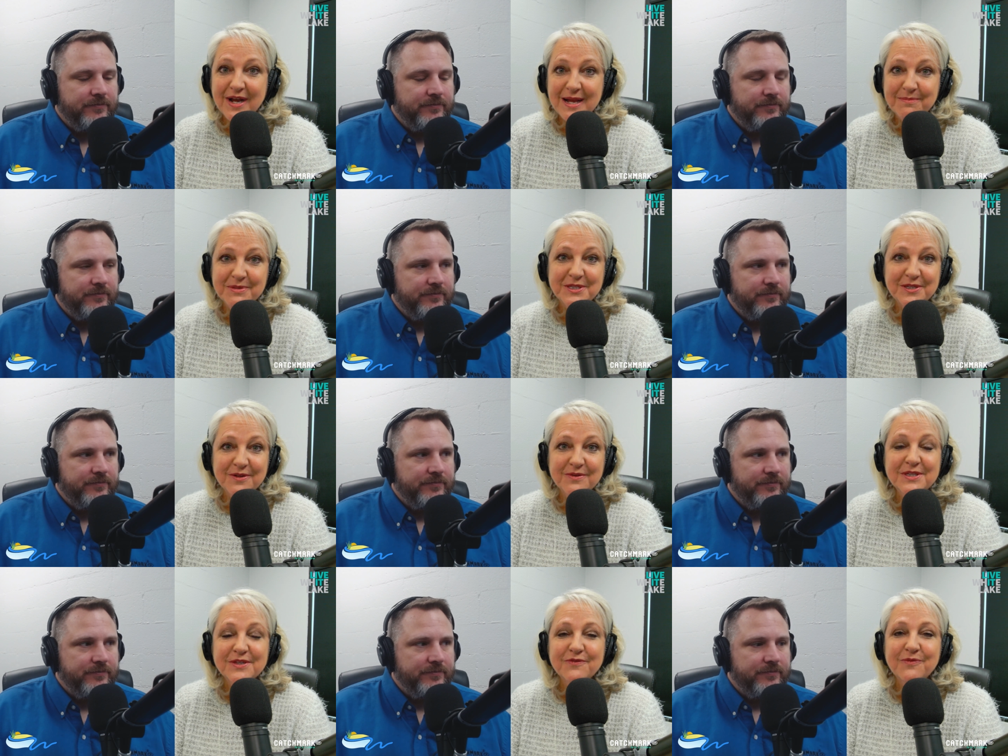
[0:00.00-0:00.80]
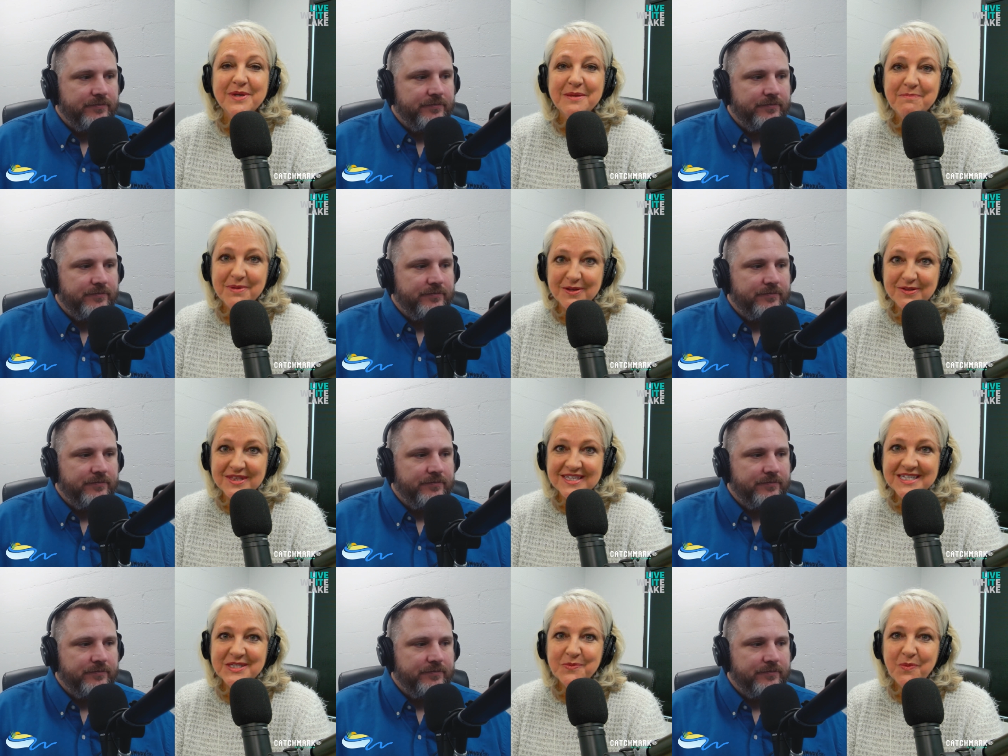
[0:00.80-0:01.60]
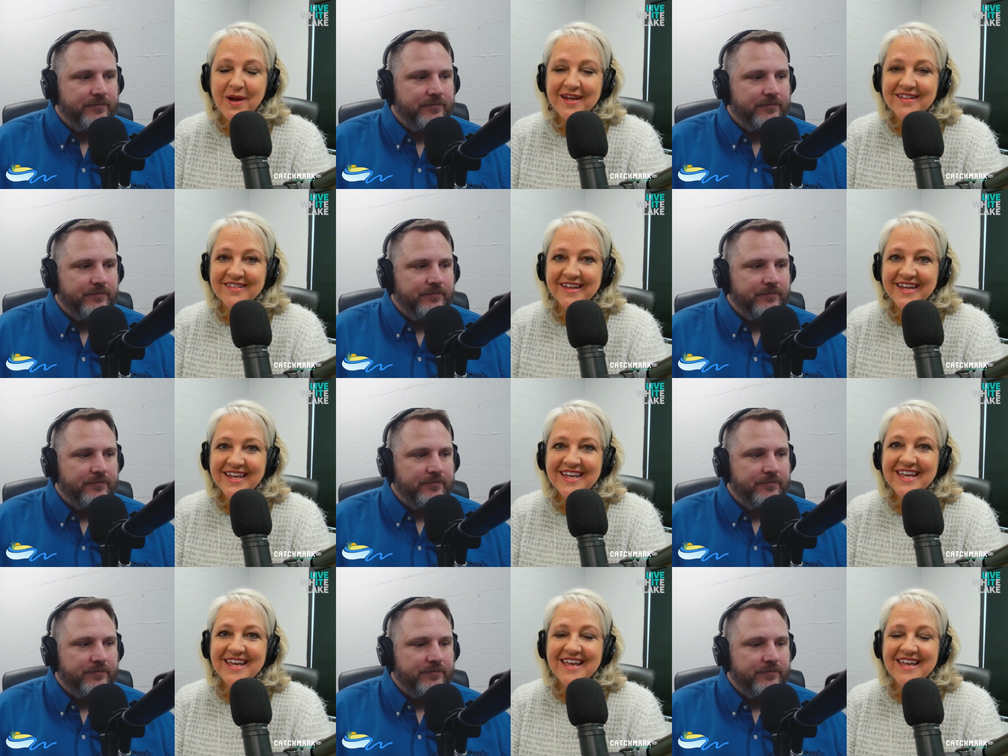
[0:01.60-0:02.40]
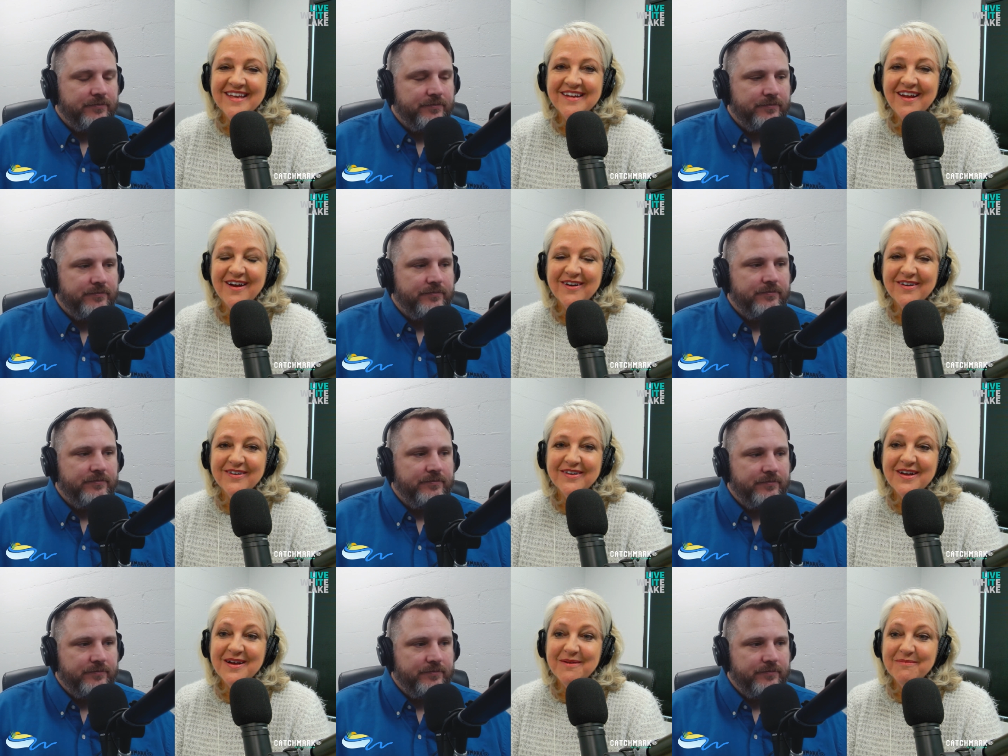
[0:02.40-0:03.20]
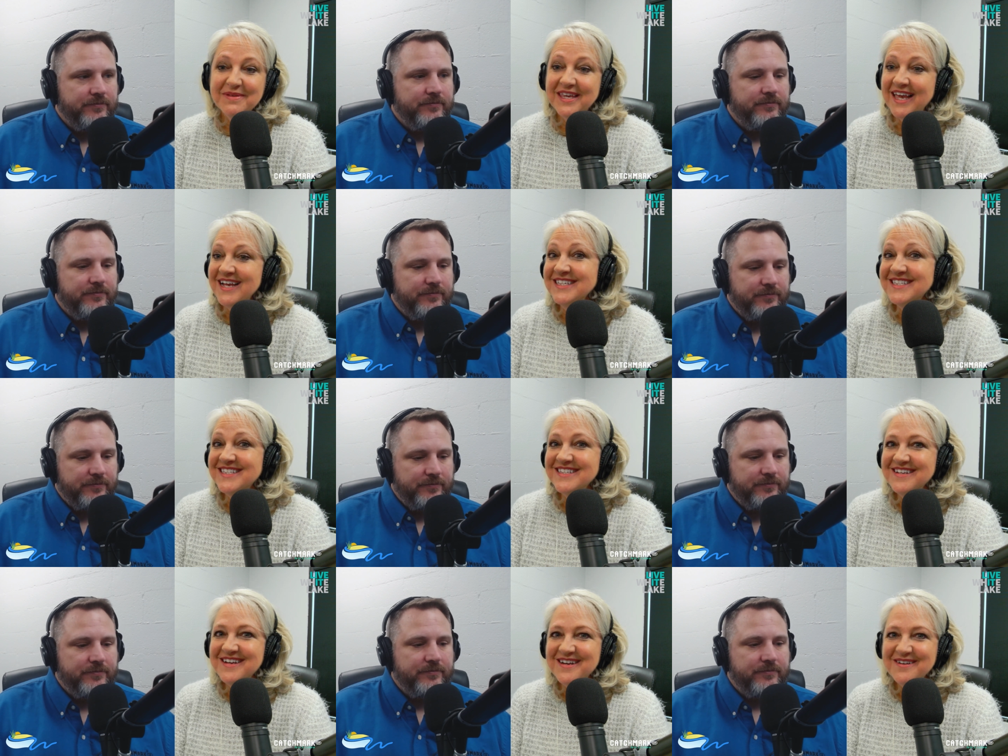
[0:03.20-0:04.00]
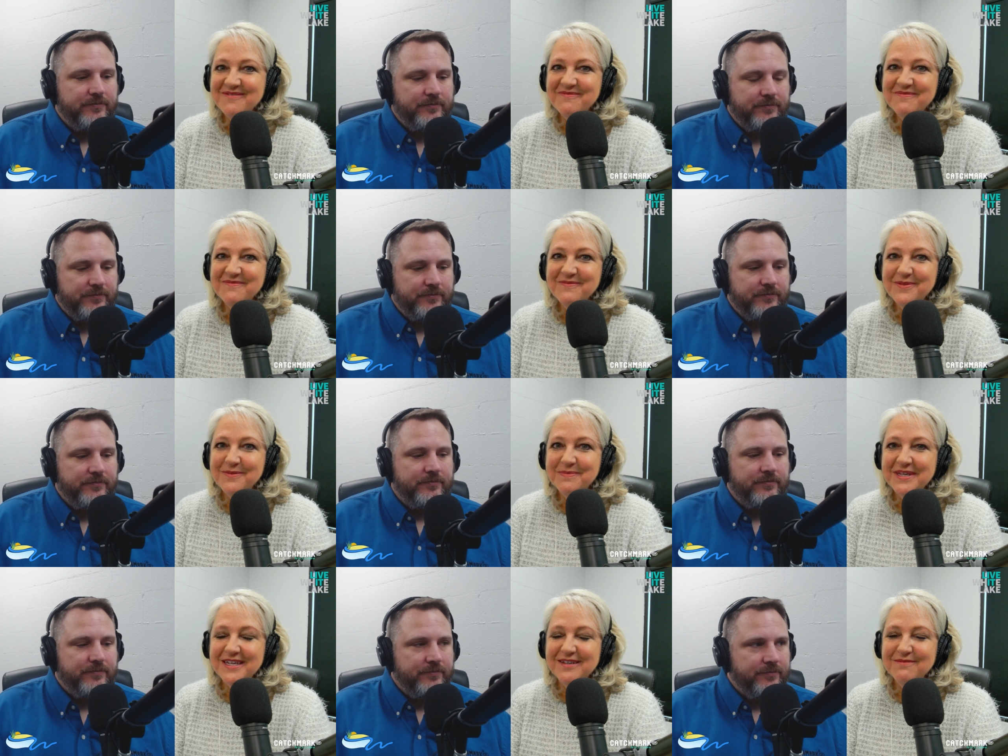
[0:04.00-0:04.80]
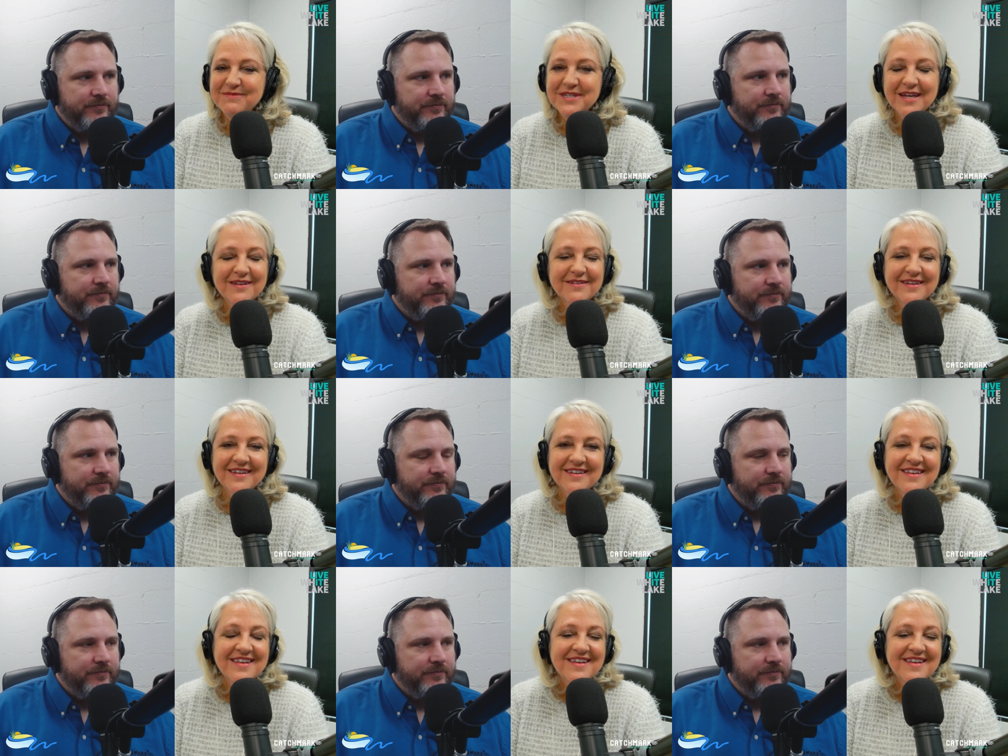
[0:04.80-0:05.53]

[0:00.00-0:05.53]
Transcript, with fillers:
Speaker 1: episodes of We Built This White Lake, and our um, guests um, will be telling.